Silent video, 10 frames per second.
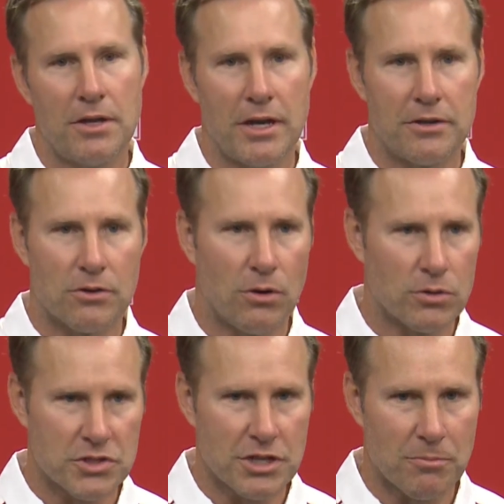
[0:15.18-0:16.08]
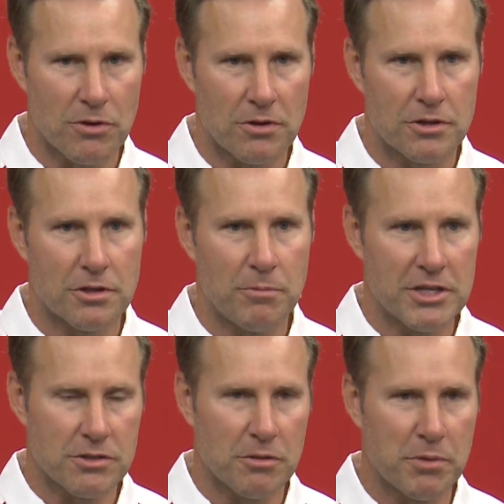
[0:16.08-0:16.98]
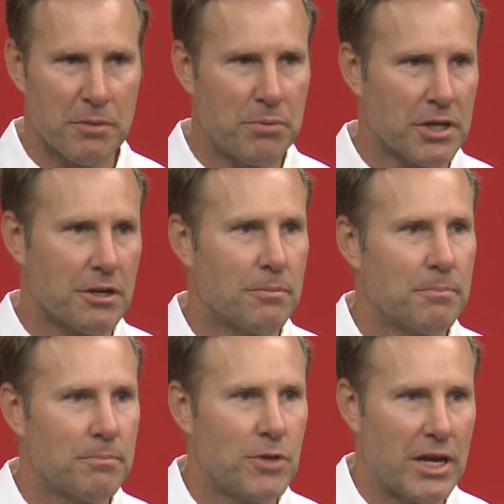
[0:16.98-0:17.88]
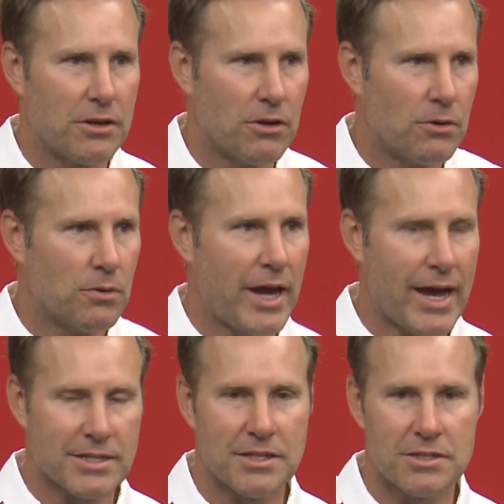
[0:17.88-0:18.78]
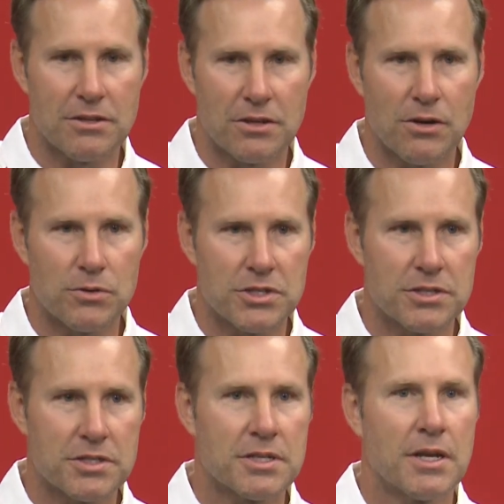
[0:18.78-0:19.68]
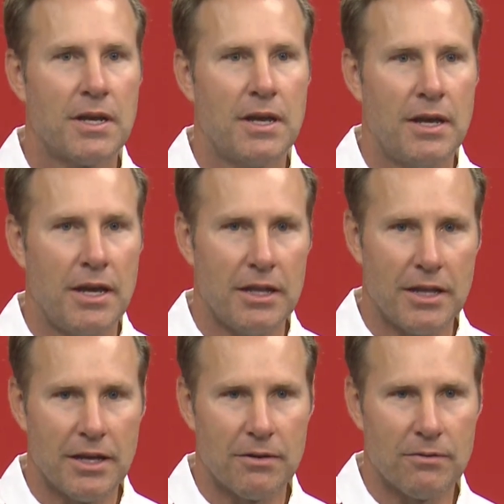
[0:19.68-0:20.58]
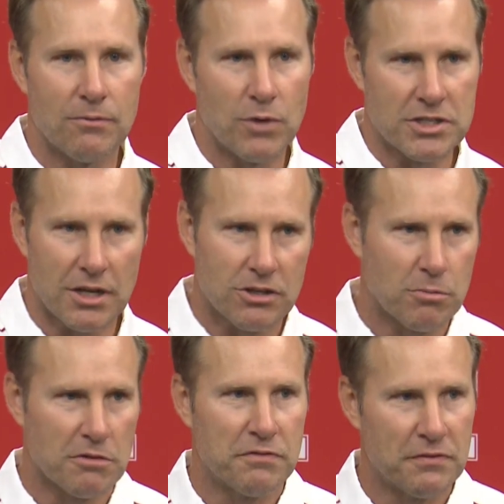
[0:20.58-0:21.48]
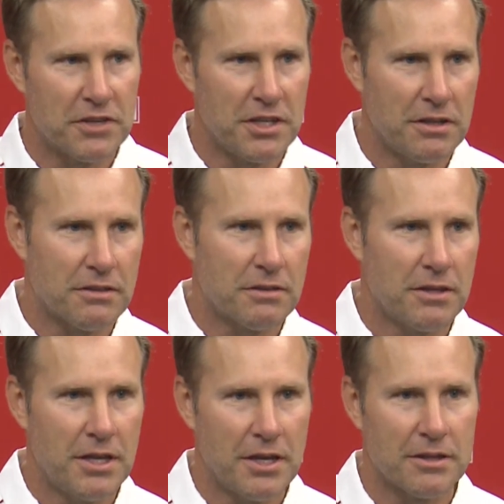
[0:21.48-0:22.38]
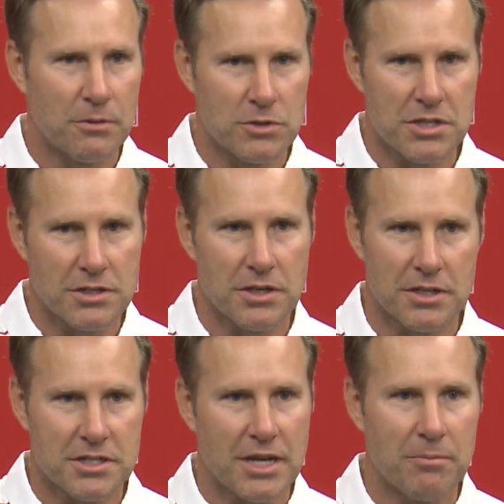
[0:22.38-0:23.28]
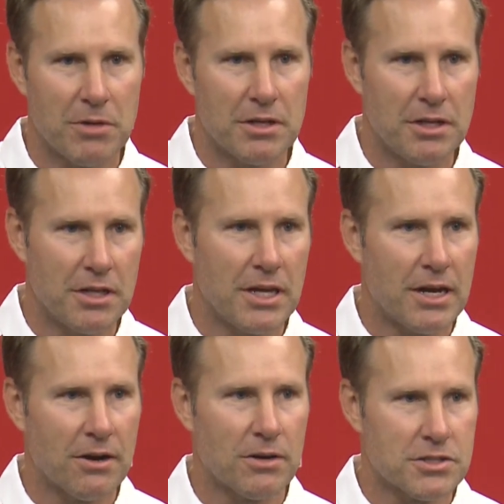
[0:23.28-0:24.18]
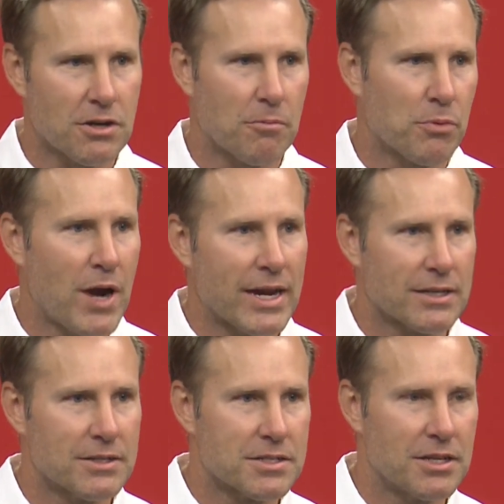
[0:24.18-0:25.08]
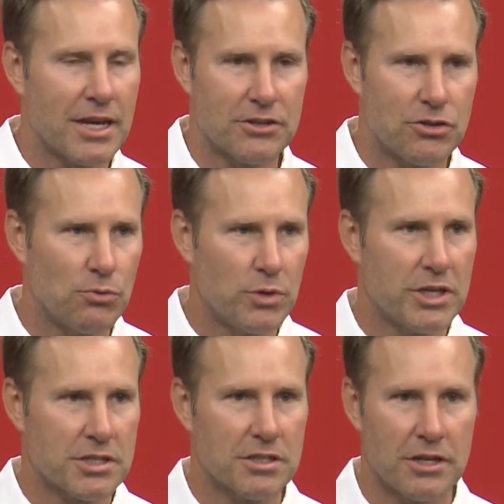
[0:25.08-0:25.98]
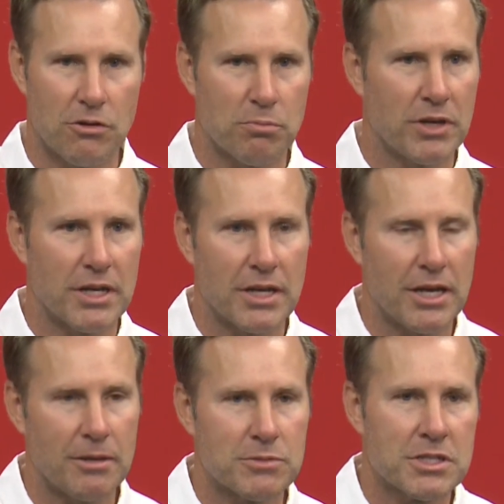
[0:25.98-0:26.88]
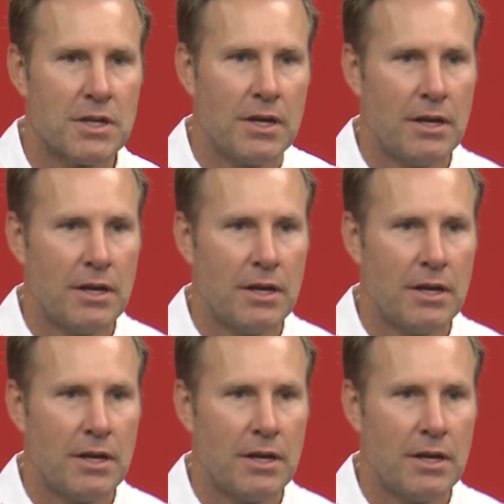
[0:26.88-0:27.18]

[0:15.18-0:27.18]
you had your whole summer to basically play pickup. You had no access to the coaches. And then once October 15th hit, there was such an excitement in the air to start practice. And you got 2 weeks and then you were playing games.